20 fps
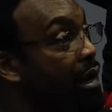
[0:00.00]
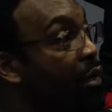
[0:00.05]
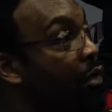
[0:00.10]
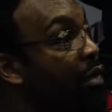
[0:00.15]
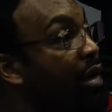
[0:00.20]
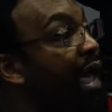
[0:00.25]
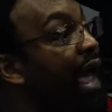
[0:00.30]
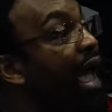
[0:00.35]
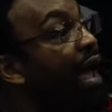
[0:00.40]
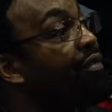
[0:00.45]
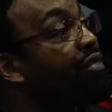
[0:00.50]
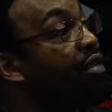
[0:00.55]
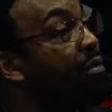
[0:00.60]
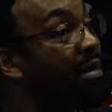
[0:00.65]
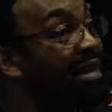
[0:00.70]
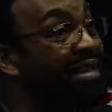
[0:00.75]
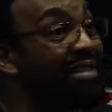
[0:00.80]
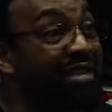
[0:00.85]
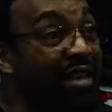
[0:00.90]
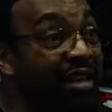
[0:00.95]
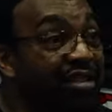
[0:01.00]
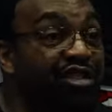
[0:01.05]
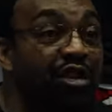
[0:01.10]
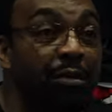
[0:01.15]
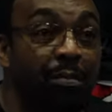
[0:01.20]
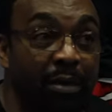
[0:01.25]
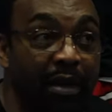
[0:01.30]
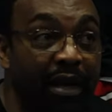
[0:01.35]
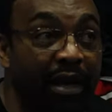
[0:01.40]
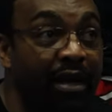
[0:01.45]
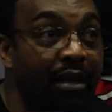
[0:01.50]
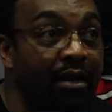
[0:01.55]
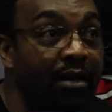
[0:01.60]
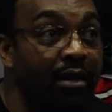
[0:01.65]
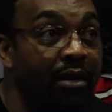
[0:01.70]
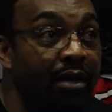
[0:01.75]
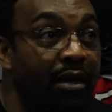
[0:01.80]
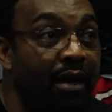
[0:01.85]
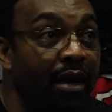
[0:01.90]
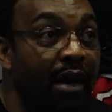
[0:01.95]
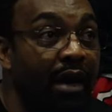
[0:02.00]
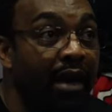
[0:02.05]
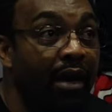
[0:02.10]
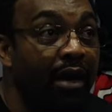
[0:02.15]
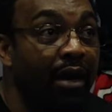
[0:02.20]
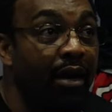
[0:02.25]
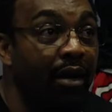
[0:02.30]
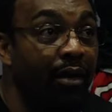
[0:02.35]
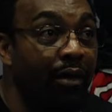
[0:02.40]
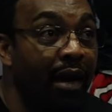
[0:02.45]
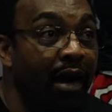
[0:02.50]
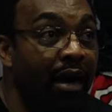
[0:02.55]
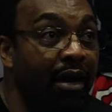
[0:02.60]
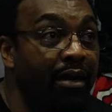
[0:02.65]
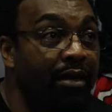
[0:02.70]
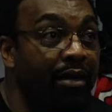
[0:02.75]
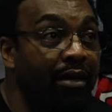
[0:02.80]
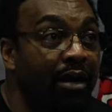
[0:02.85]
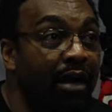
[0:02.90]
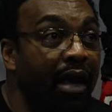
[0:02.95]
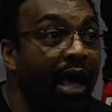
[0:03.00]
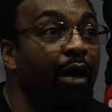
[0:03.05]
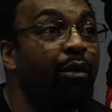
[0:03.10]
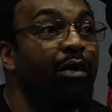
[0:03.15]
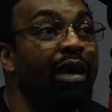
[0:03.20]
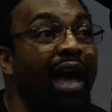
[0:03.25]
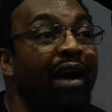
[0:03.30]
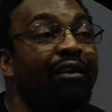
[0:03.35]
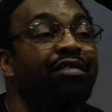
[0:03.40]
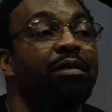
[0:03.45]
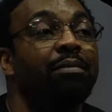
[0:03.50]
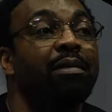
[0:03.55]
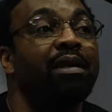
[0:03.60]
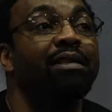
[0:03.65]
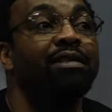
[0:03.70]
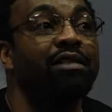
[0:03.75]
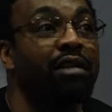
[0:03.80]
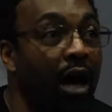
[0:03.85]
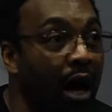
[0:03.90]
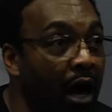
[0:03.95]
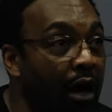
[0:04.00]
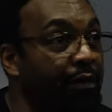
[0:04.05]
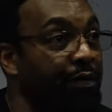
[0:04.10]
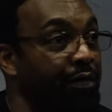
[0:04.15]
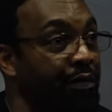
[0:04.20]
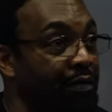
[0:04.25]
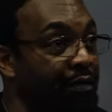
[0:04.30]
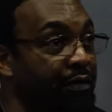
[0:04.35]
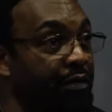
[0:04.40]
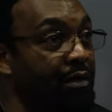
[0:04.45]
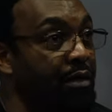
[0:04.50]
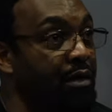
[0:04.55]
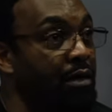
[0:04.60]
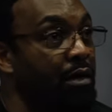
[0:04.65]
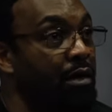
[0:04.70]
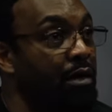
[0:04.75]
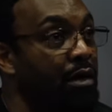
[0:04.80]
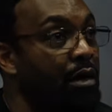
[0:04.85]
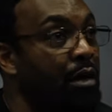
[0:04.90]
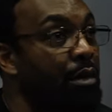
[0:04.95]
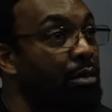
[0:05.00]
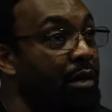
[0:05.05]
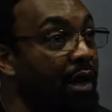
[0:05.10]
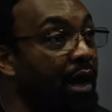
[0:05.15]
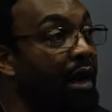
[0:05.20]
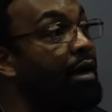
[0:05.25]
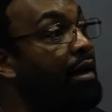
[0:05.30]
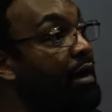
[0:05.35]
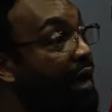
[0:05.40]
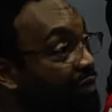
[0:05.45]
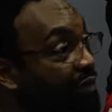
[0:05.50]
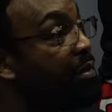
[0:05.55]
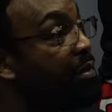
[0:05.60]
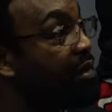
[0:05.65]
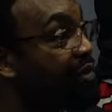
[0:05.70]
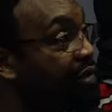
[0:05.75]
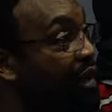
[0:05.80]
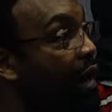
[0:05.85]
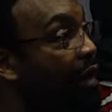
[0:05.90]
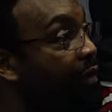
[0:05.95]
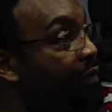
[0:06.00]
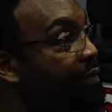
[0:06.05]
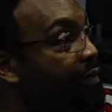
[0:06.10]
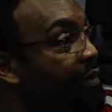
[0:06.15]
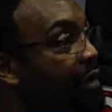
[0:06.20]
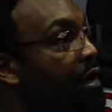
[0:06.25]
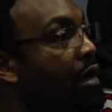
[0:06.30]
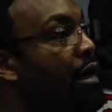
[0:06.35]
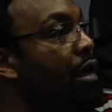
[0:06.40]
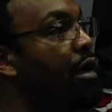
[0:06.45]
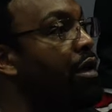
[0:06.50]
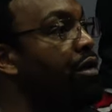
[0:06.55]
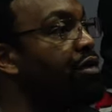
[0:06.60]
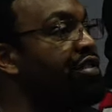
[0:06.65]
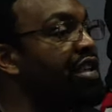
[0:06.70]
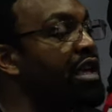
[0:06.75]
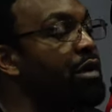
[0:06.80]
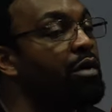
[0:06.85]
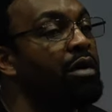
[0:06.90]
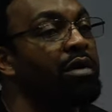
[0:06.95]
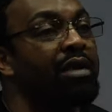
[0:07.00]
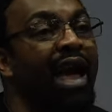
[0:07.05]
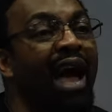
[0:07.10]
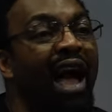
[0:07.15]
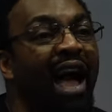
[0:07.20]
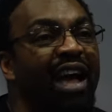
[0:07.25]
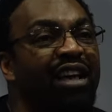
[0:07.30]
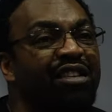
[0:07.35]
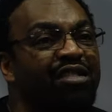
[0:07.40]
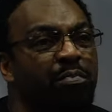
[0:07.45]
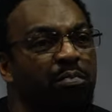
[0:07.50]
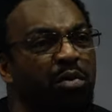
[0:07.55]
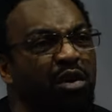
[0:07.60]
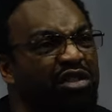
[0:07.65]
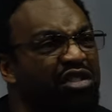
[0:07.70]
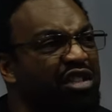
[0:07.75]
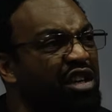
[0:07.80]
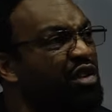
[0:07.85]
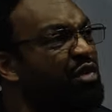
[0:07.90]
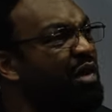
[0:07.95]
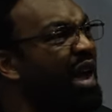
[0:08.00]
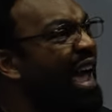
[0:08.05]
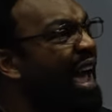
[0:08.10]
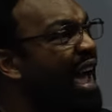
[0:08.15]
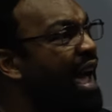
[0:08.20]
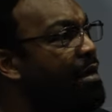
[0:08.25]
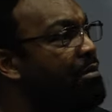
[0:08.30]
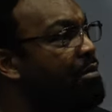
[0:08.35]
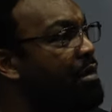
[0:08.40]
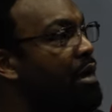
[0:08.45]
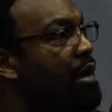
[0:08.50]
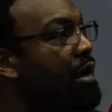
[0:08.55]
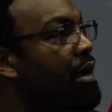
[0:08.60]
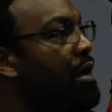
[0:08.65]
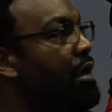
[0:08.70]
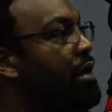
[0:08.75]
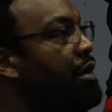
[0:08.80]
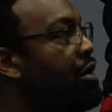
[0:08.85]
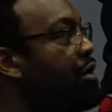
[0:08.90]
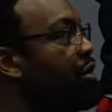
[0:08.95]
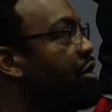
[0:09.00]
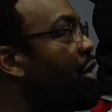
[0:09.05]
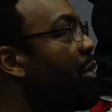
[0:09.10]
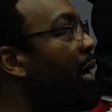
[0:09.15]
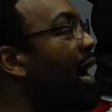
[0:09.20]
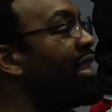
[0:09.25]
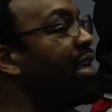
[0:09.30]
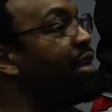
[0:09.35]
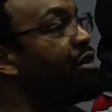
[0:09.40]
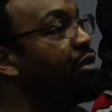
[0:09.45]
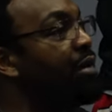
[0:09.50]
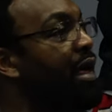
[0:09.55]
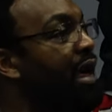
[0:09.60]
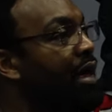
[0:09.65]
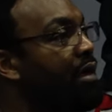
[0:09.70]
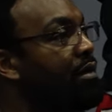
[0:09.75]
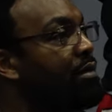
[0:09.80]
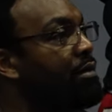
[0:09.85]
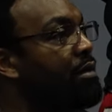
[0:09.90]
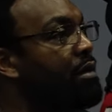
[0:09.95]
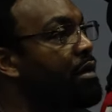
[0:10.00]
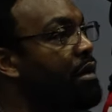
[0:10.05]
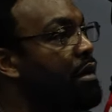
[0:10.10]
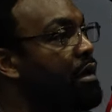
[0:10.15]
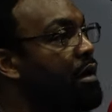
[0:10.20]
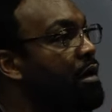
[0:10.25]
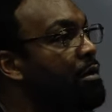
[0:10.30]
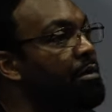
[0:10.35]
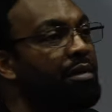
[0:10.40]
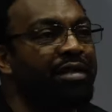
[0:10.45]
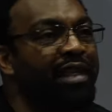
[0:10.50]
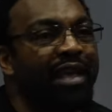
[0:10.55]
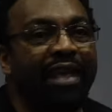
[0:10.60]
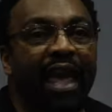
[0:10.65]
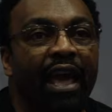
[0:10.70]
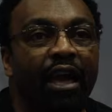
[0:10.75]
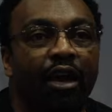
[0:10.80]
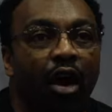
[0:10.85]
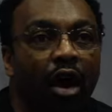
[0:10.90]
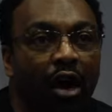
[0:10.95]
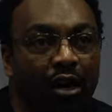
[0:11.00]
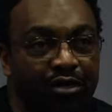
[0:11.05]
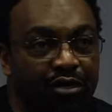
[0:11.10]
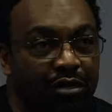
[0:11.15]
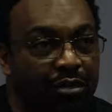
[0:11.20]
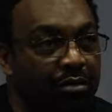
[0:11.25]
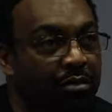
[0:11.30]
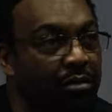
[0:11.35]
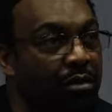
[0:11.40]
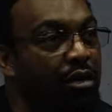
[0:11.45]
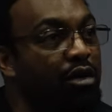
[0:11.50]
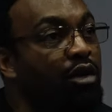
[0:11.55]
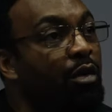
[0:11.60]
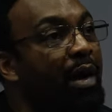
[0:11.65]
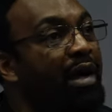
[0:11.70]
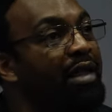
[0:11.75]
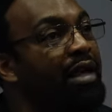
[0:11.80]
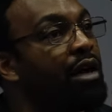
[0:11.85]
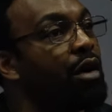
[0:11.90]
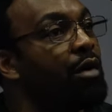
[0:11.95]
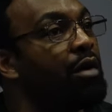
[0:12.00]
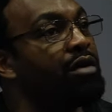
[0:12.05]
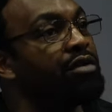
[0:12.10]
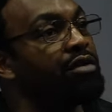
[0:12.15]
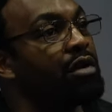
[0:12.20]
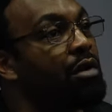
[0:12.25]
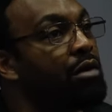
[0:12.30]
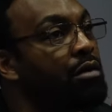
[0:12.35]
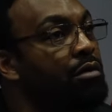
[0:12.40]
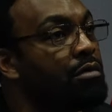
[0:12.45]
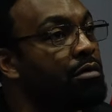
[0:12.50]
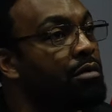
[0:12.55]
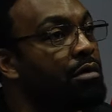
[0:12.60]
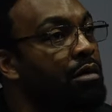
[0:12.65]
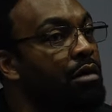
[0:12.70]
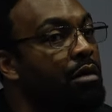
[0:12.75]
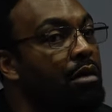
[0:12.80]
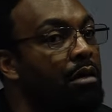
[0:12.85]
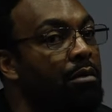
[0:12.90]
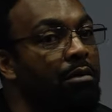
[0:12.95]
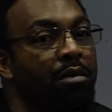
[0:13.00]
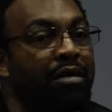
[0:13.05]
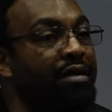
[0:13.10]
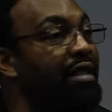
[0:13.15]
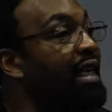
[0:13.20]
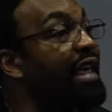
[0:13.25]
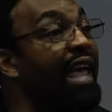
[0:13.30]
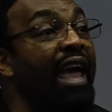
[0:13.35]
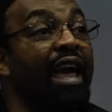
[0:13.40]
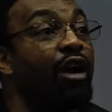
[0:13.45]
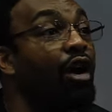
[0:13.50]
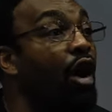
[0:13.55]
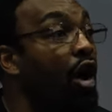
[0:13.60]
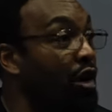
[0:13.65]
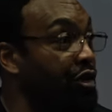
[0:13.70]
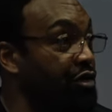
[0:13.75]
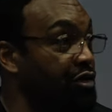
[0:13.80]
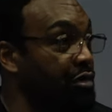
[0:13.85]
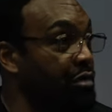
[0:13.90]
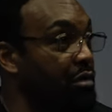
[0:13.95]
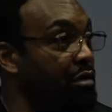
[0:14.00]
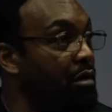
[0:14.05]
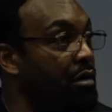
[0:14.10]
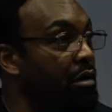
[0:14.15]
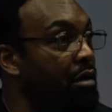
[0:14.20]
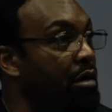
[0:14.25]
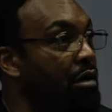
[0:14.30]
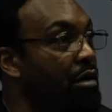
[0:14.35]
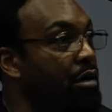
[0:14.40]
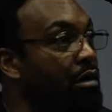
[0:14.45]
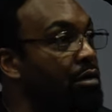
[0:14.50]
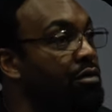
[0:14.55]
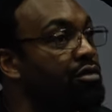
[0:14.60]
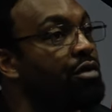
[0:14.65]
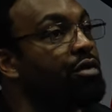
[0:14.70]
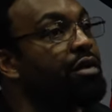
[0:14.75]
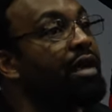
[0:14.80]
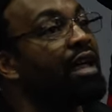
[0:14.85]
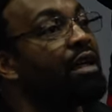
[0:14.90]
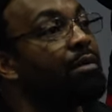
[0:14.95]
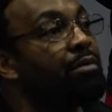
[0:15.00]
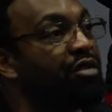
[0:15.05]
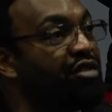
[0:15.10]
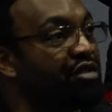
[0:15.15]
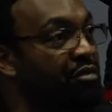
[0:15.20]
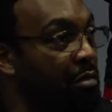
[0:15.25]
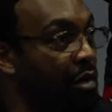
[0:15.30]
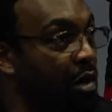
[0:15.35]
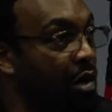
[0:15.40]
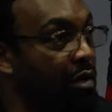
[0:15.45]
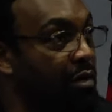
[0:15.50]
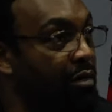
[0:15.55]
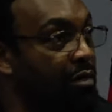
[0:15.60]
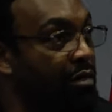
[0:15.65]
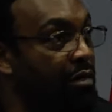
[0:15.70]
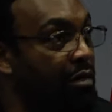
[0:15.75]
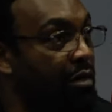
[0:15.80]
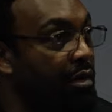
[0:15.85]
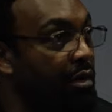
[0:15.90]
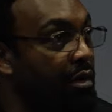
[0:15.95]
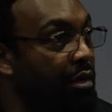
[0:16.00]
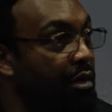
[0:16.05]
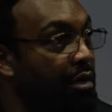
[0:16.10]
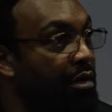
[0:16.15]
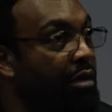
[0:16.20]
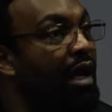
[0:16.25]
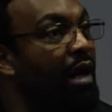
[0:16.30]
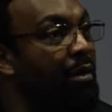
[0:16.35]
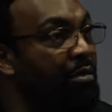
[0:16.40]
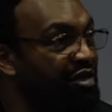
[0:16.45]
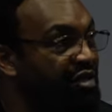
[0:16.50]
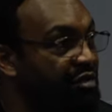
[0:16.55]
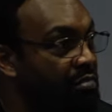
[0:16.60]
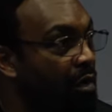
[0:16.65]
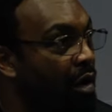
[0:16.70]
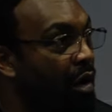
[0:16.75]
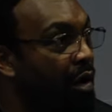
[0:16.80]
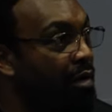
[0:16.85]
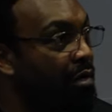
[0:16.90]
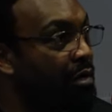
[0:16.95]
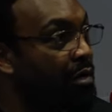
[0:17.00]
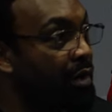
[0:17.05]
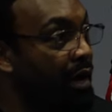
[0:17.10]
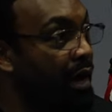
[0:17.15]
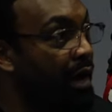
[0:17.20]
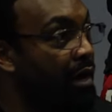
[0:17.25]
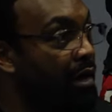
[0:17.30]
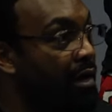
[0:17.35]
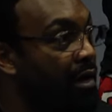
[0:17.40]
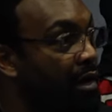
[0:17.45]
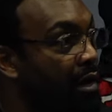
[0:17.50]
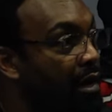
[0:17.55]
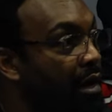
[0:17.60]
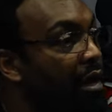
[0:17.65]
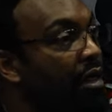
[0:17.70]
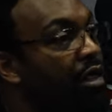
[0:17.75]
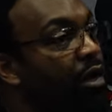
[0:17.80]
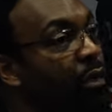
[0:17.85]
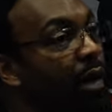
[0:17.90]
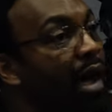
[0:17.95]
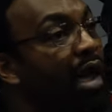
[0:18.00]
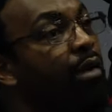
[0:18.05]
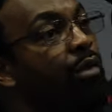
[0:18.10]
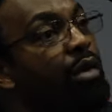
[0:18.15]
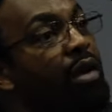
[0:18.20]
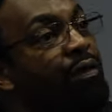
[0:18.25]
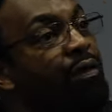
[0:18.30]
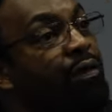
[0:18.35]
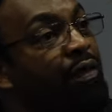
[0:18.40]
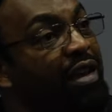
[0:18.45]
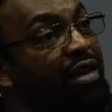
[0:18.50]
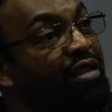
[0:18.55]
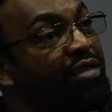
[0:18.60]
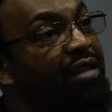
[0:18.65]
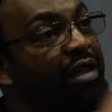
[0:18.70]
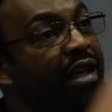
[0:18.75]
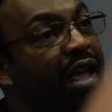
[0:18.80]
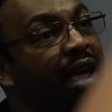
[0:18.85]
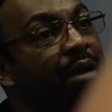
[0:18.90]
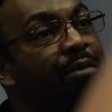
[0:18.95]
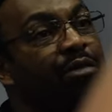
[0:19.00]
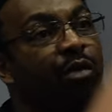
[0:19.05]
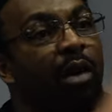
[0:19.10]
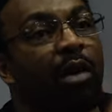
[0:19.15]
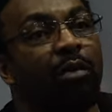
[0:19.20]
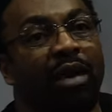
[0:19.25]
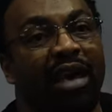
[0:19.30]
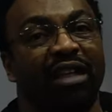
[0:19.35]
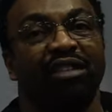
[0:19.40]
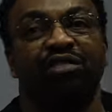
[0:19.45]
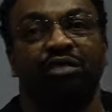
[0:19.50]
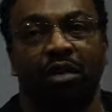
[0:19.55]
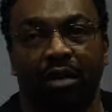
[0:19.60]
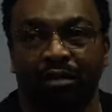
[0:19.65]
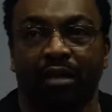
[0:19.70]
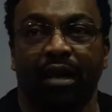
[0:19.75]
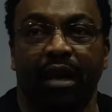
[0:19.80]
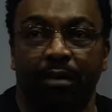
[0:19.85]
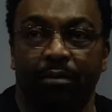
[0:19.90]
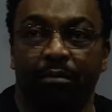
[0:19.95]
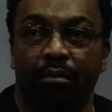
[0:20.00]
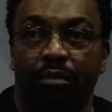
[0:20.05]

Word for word: We have to be disciplined, all right? And we have to be tough, okay? to be tough. You see when guys push and grab, you know why they do that? Because they can't guard you. You know why they go in zone? Because they can't guard you. So you got to be smart. You got to be smart, okay? The way we finish the game is the way we got to start the game.